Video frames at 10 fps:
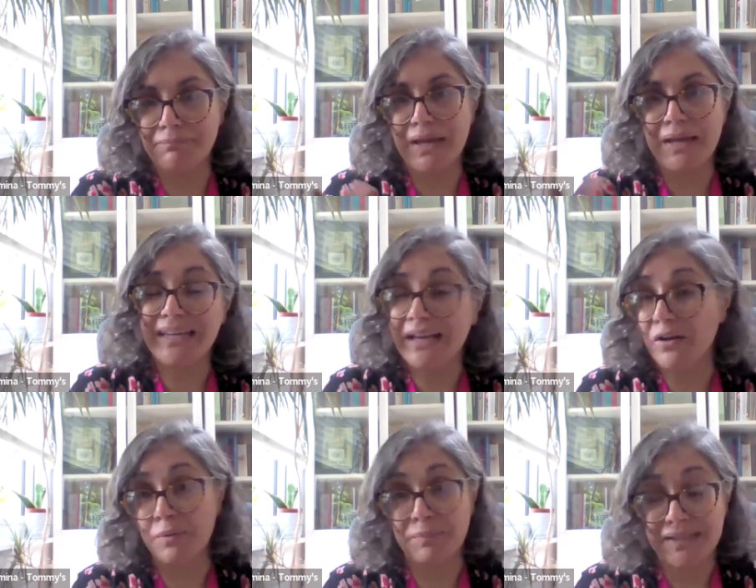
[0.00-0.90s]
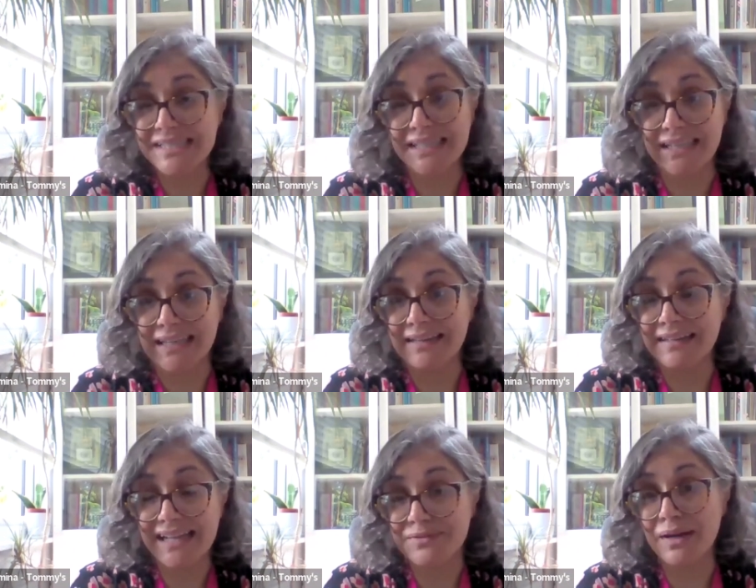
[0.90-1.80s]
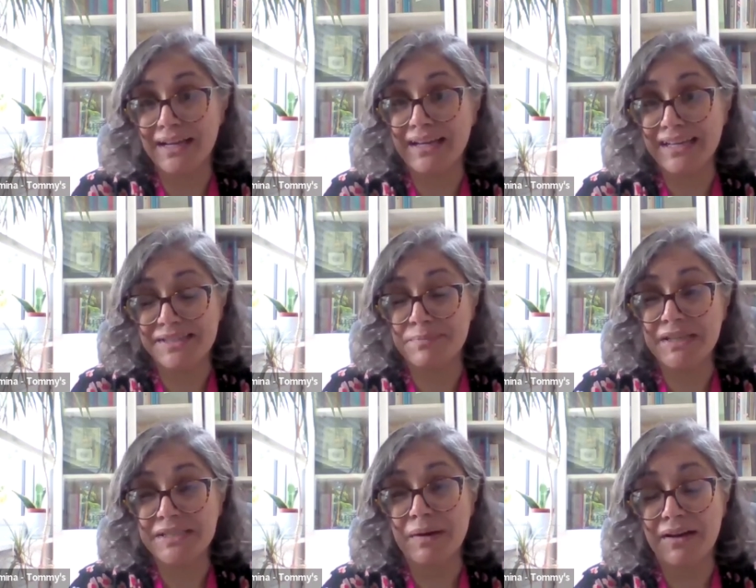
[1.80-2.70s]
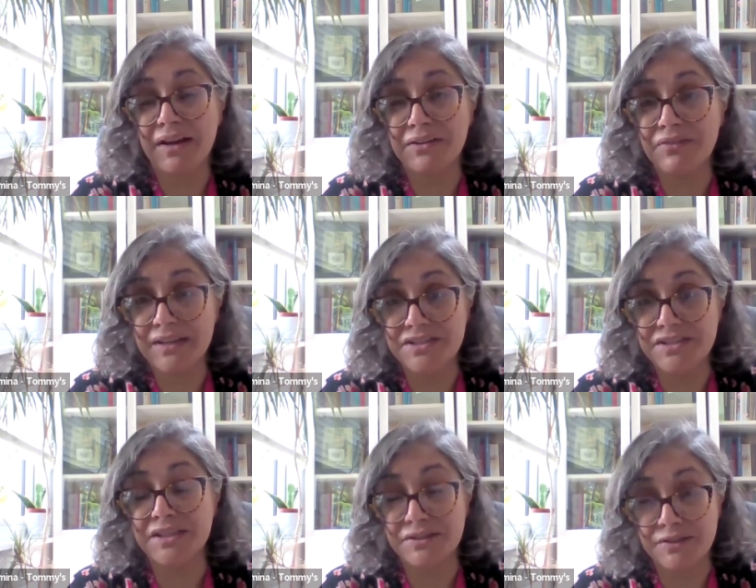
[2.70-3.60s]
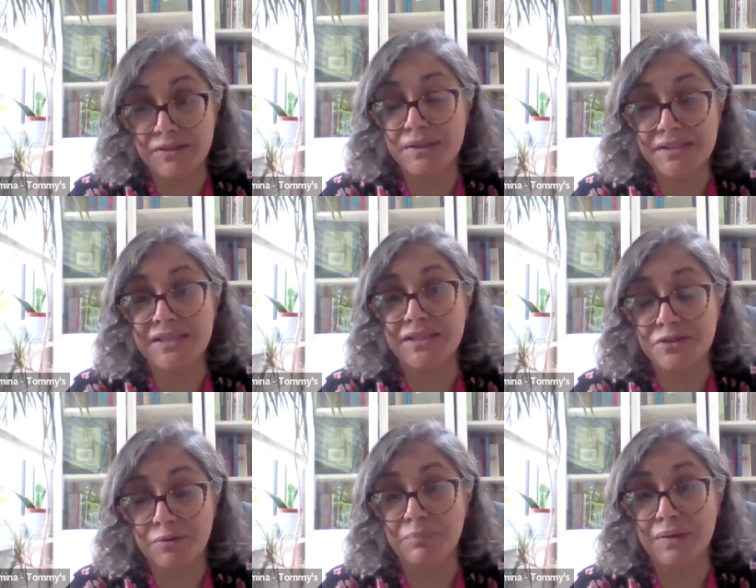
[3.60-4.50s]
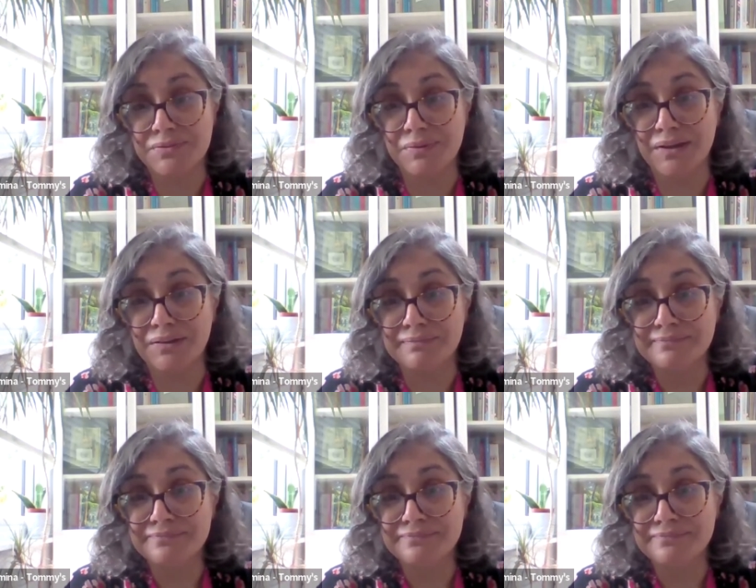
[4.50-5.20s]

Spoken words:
baby can't be seen, and that's where it speaks about kind of vanishing twin syndrome as well.